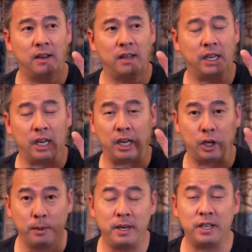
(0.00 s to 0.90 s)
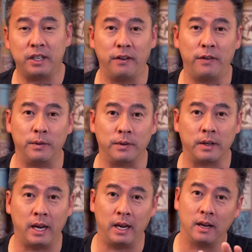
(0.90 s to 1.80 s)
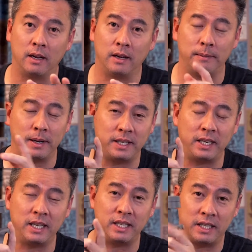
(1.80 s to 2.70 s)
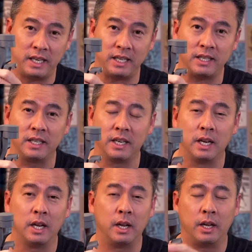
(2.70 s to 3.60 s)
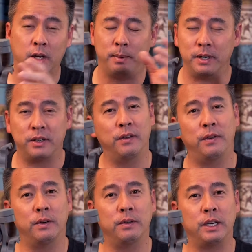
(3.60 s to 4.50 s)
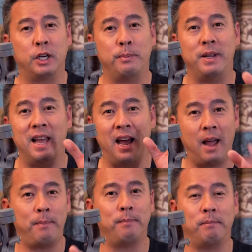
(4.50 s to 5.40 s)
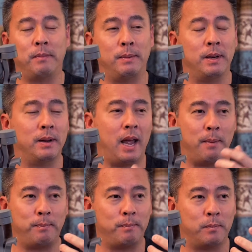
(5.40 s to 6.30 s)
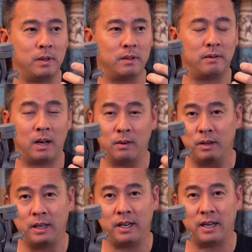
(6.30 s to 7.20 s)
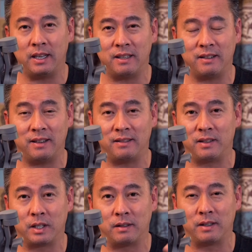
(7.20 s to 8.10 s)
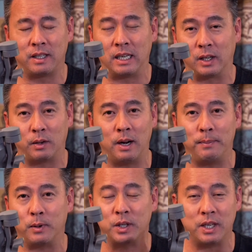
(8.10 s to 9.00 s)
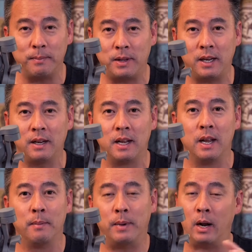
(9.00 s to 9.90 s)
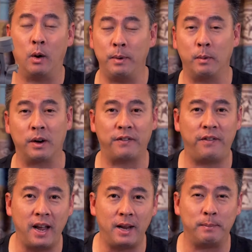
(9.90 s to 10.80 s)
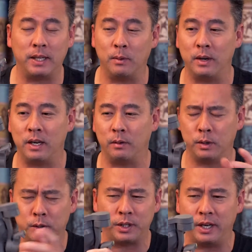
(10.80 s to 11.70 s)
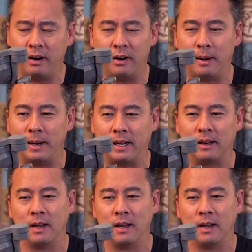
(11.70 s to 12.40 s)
it could be the cell phone. Okay. I'm not saying that it's this. It could be a cell phone. It could be the app. Maybe the app was downloaded and it's corrupt or something. But at home it worked fine. But then when in real scenario, I'm like,